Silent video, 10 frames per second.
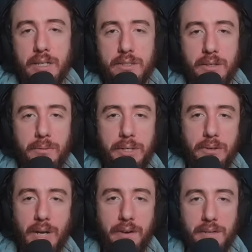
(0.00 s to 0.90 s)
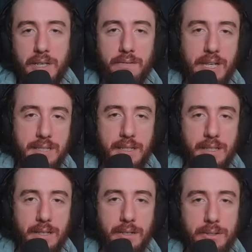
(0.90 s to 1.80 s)
So when you are heavily invested
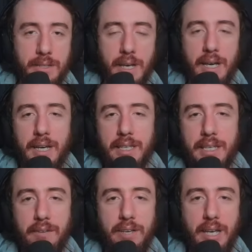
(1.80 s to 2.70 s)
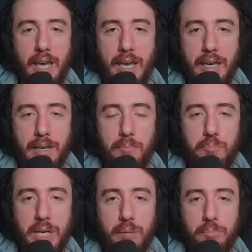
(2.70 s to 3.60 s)
in those, giving a
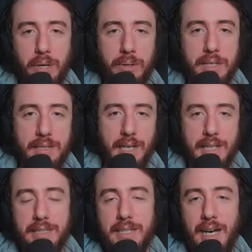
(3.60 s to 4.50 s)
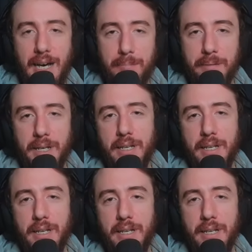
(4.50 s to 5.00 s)
big bonus on top